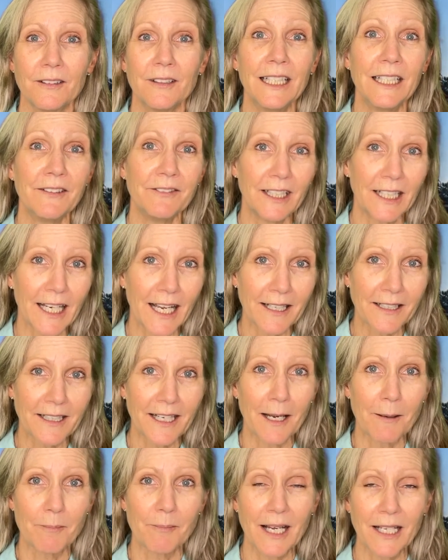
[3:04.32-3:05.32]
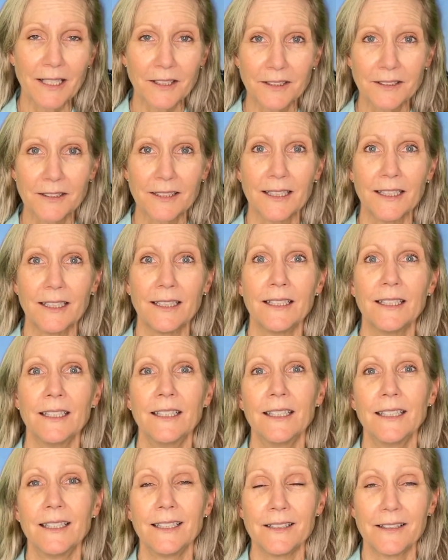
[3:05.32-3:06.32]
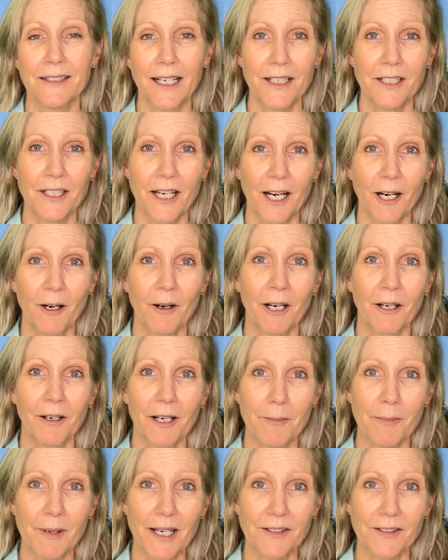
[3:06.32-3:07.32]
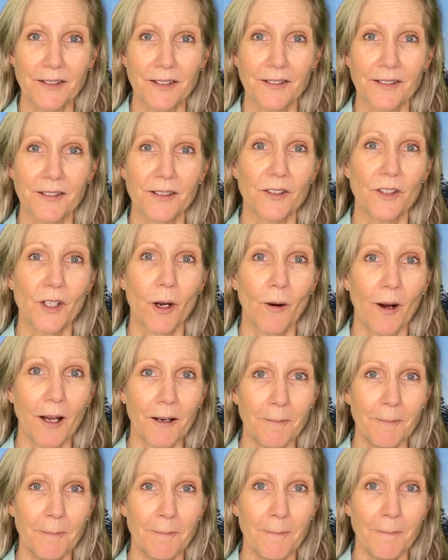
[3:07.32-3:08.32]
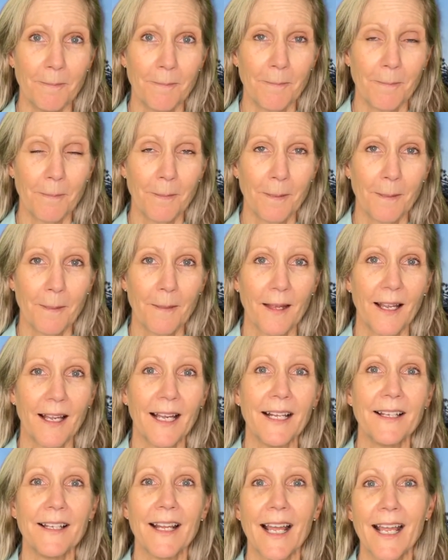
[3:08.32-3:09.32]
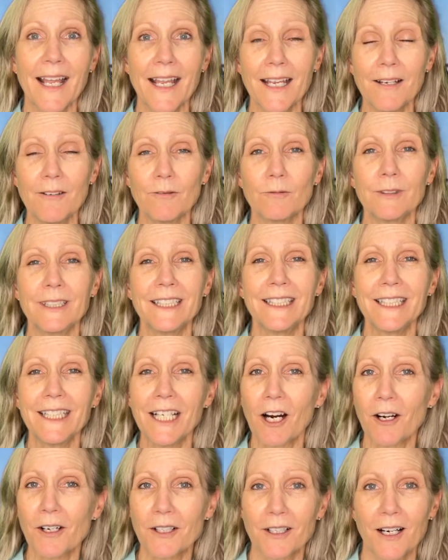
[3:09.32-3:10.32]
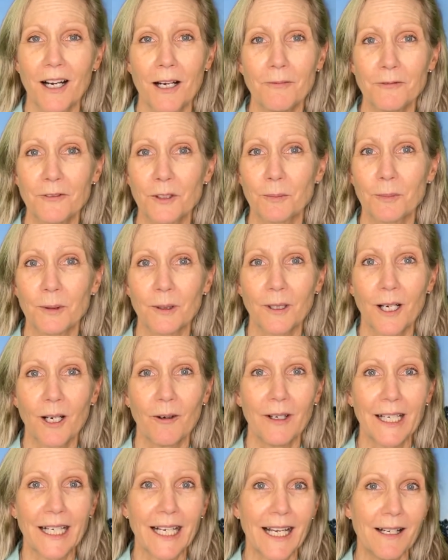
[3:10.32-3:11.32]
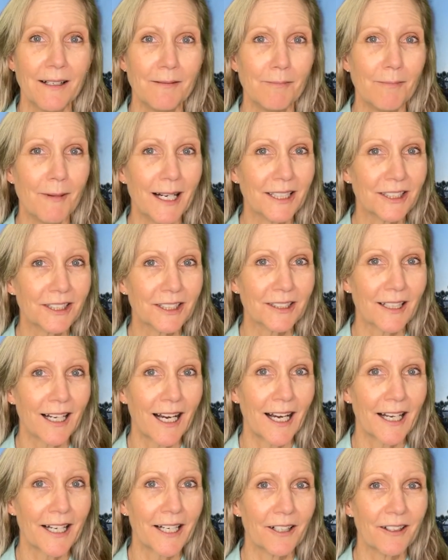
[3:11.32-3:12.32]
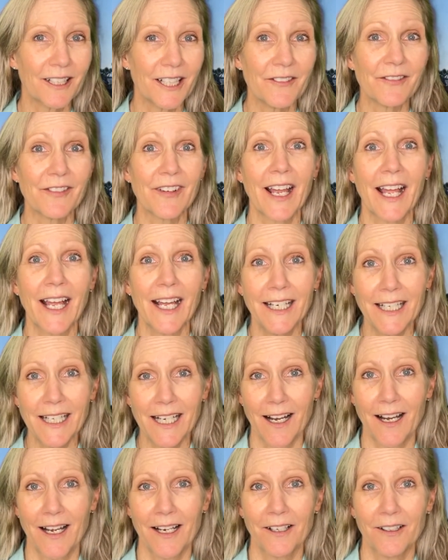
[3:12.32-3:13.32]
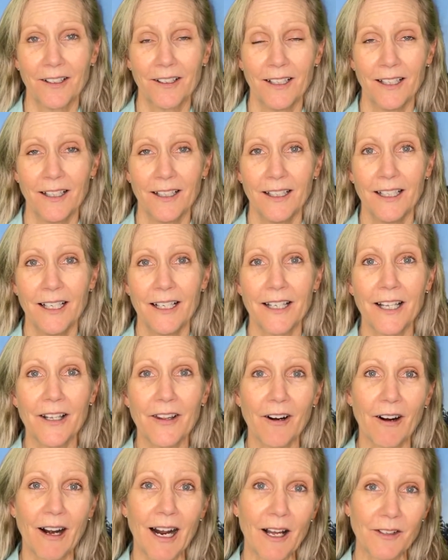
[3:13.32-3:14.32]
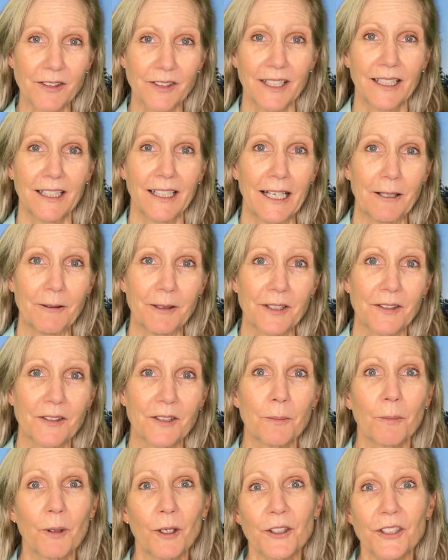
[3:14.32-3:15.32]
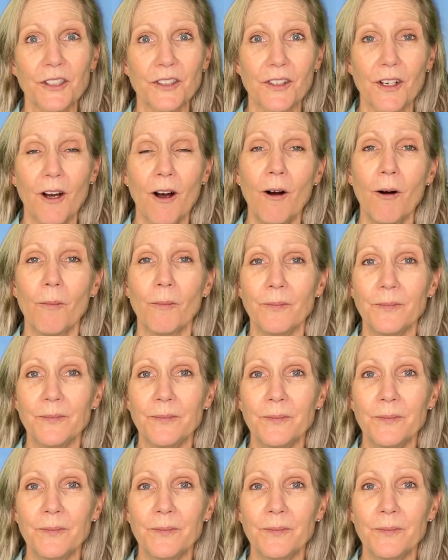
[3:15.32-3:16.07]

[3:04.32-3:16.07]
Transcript: living at Camp Pendleton, San Diego area bases, and so on. And they really aren't comfortable going much higher, if any higher, than their housing allowance to purchase a home.